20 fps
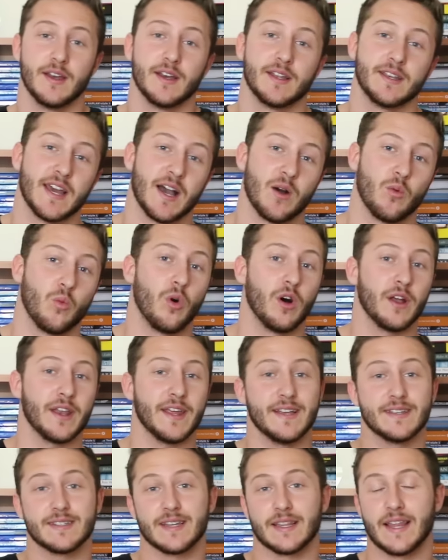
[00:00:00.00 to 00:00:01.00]
Now, what
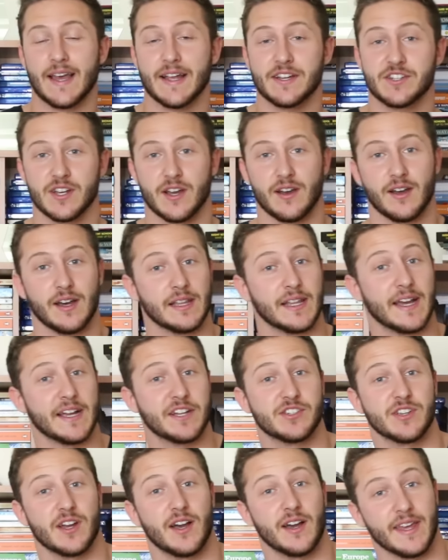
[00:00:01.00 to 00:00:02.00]
is a lecture? A
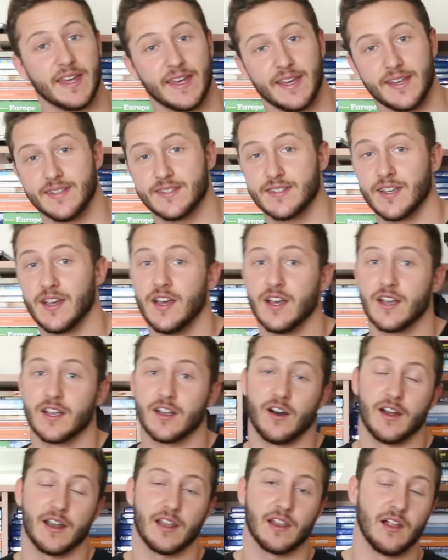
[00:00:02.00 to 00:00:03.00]
lecture is
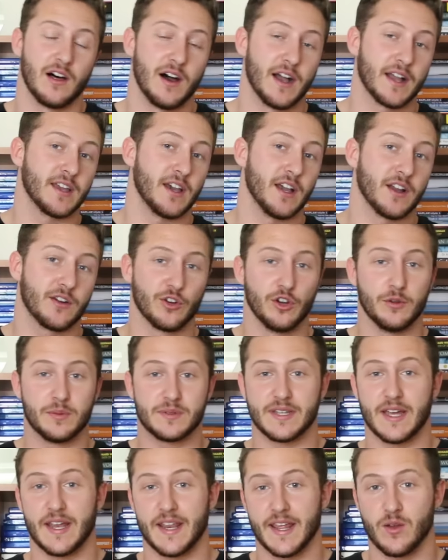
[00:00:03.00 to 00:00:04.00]
kind of like a group
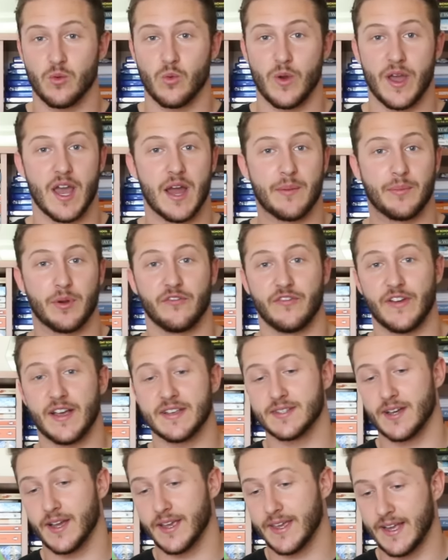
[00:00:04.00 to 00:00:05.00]
setting where a
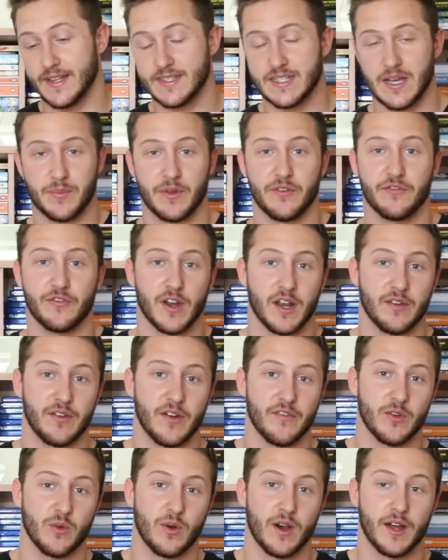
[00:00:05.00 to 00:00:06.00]
professor gets up in front of
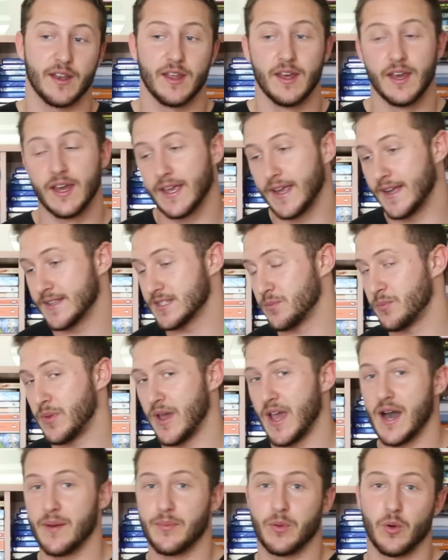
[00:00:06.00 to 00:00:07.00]
everyone, gets a
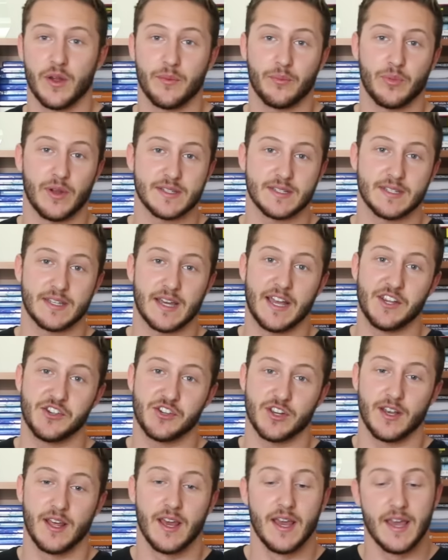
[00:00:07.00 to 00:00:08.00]
PowerPoint
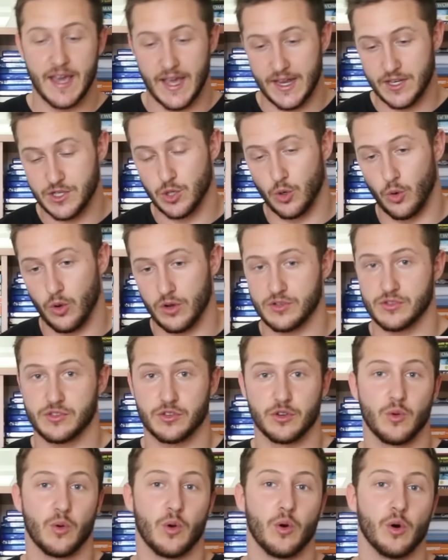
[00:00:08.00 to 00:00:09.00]
presentation and talks
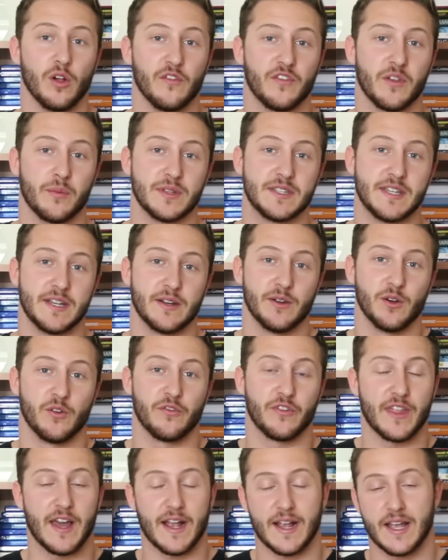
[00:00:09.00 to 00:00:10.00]
through all of the material
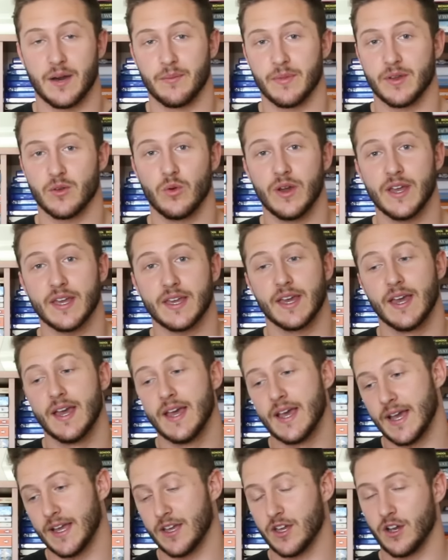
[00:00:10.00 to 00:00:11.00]
for that coming week
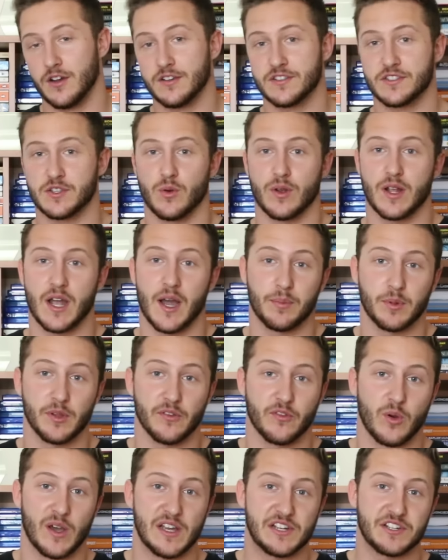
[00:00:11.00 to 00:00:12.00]
and goes through a couple
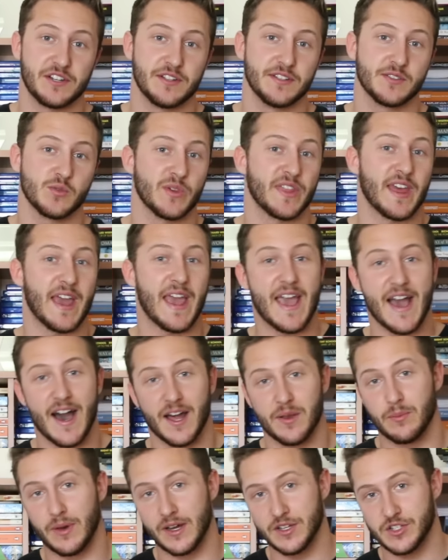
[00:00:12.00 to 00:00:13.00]
of questions
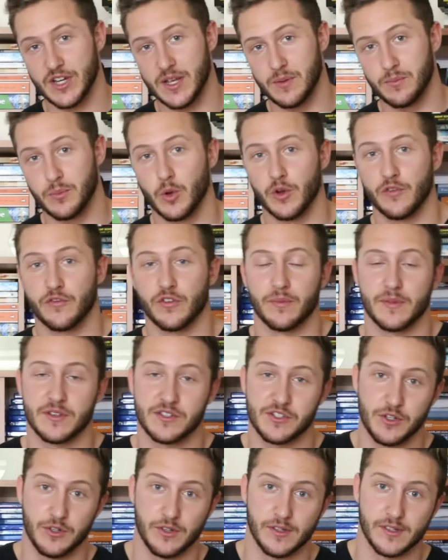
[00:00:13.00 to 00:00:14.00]
without much input from the
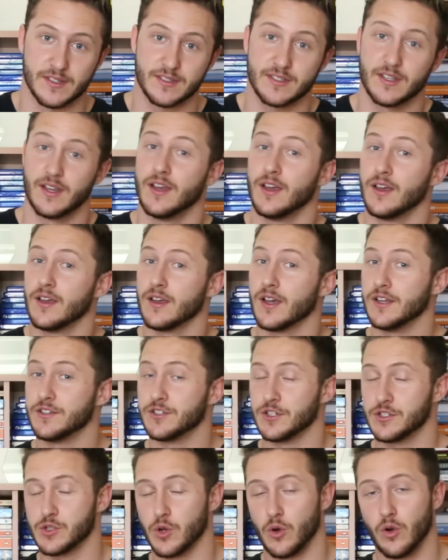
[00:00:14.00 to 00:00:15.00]
students. A
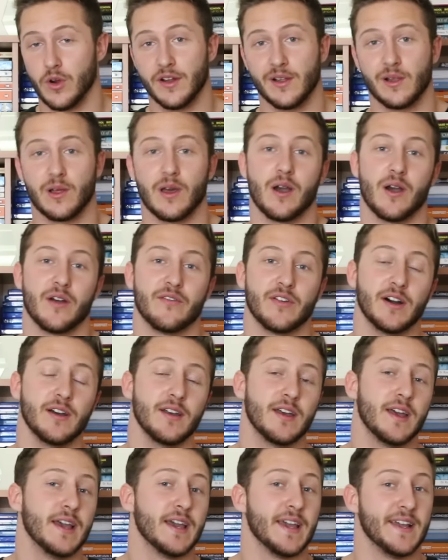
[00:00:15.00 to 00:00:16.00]
tutorial, however,
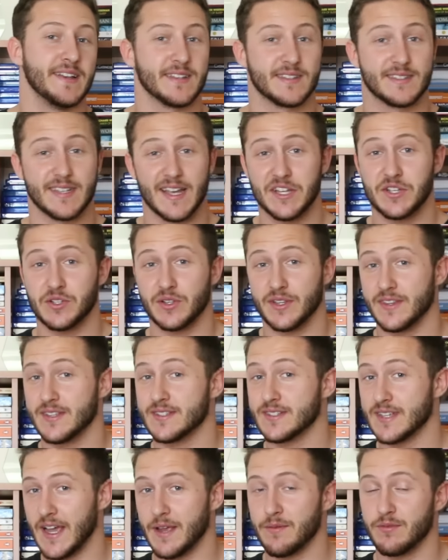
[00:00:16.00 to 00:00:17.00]
is essentially the
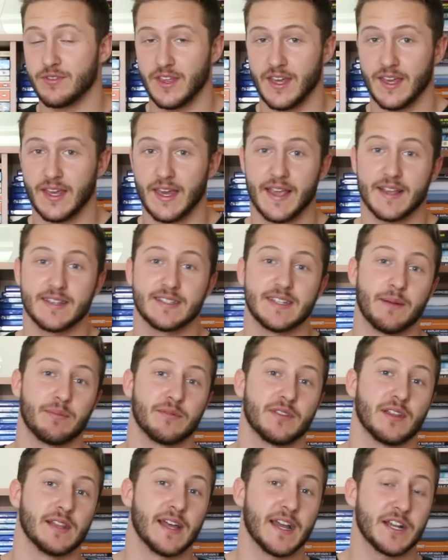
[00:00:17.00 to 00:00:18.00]
same thing, except
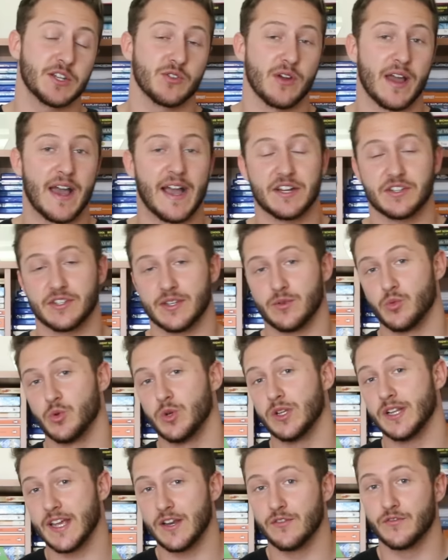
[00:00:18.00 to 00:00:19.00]
the lecturer actually
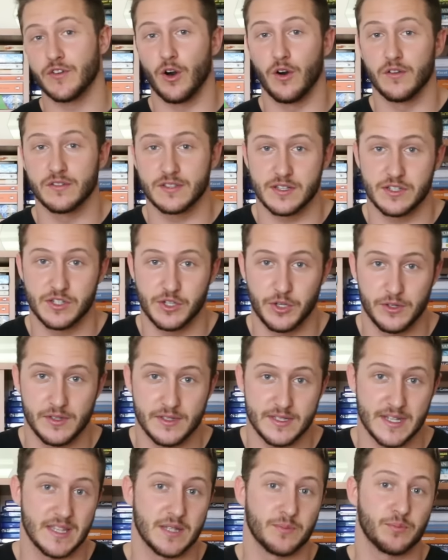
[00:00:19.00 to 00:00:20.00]
really involves the
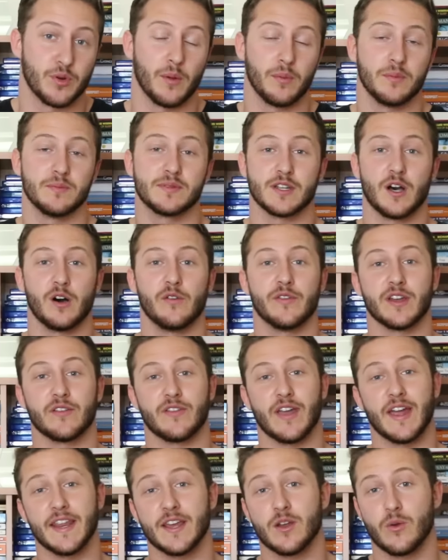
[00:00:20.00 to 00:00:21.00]
students in the problem solving of
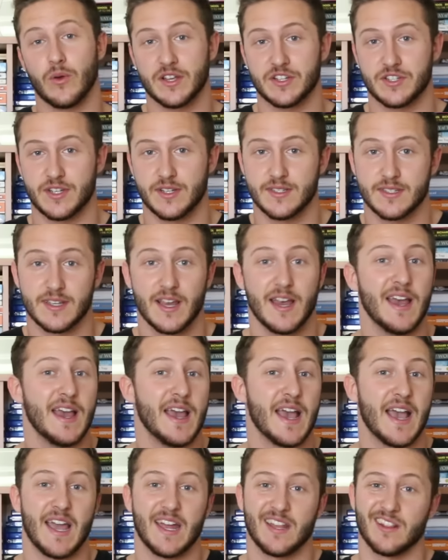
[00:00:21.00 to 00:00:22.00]
any questions
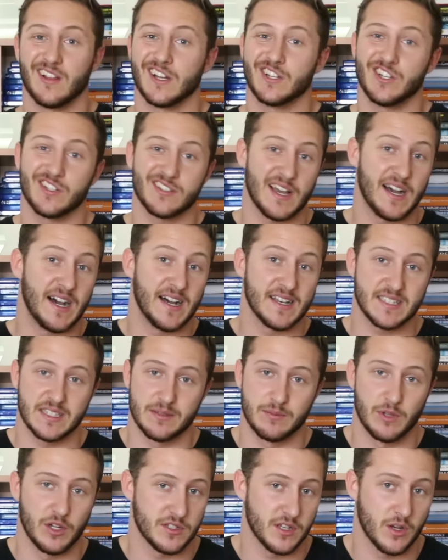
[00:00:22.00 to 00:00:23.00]
and just ask
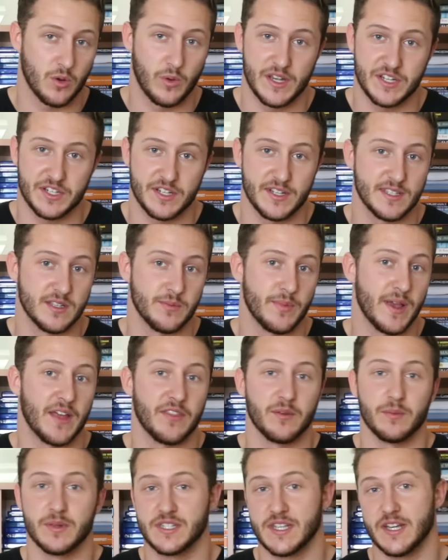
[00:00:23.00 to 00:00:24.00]
them lots of questions about
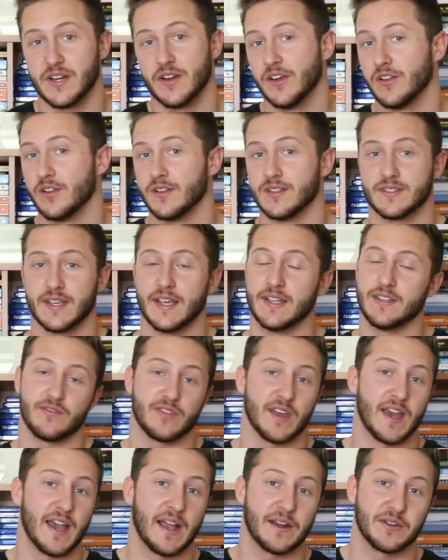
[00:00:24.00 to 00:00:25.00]
the material and sees if
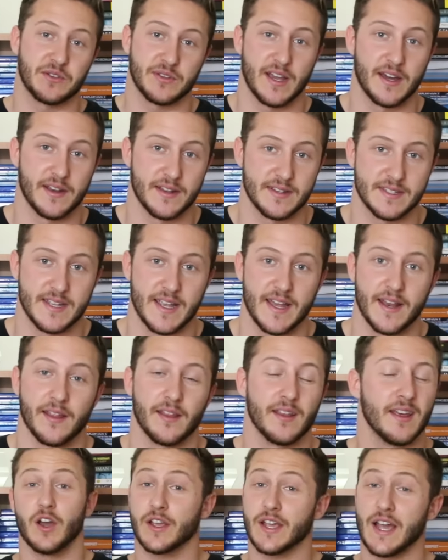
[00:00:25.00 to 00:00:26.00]
they actually understand
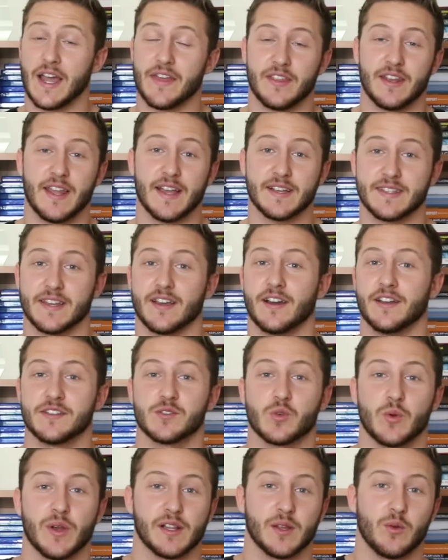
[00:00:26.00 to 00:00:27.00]
it. Okay, the next thing I just
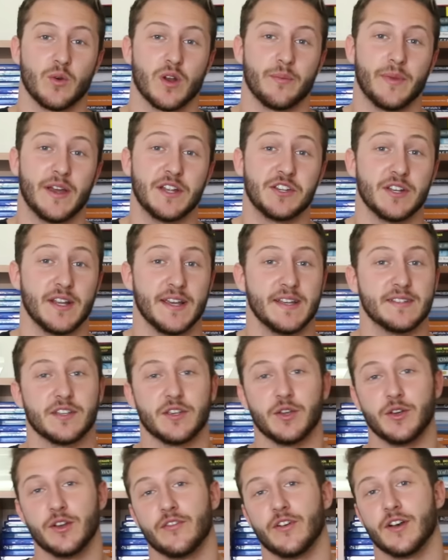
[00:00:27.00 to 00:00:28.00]
quickly want to mention is the
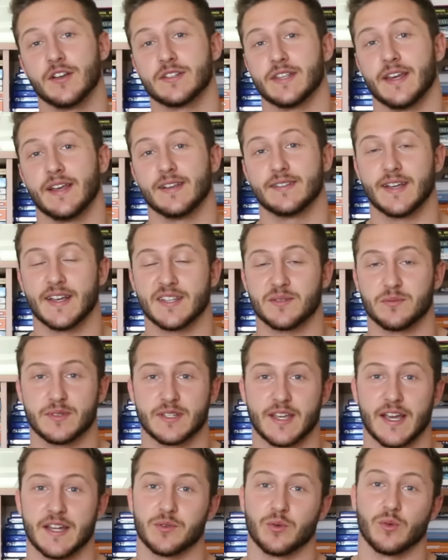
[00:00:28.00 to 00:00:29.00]
university assessment
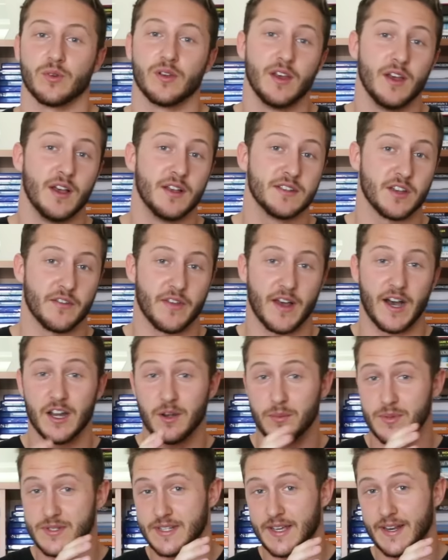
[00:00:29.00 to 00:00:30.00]
schedule. So the
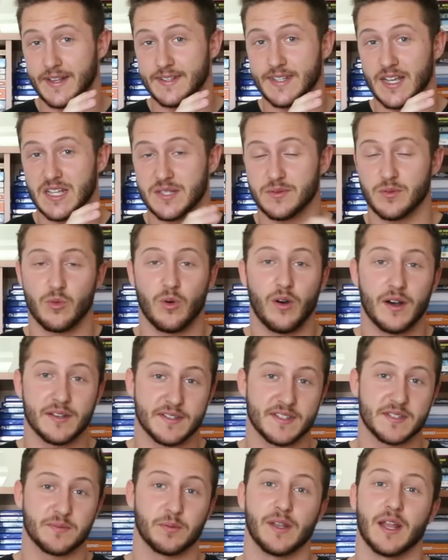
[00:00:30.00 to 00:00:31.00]
100% assessment wise
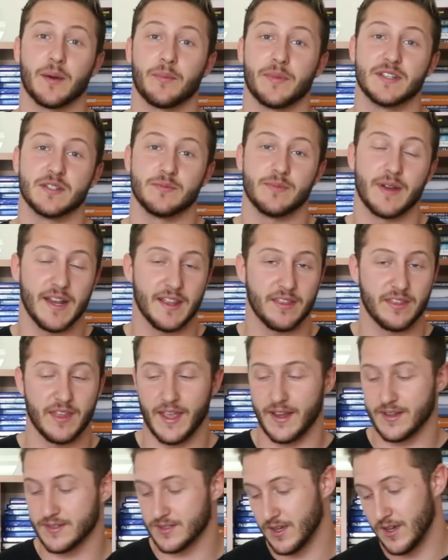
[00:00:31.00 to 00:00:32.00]
is split up into many
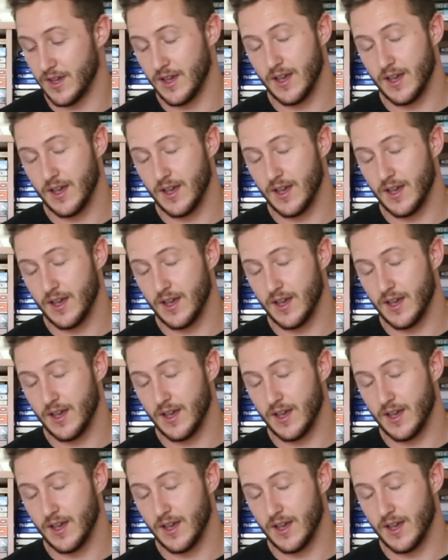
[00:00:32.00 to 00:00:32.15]
things.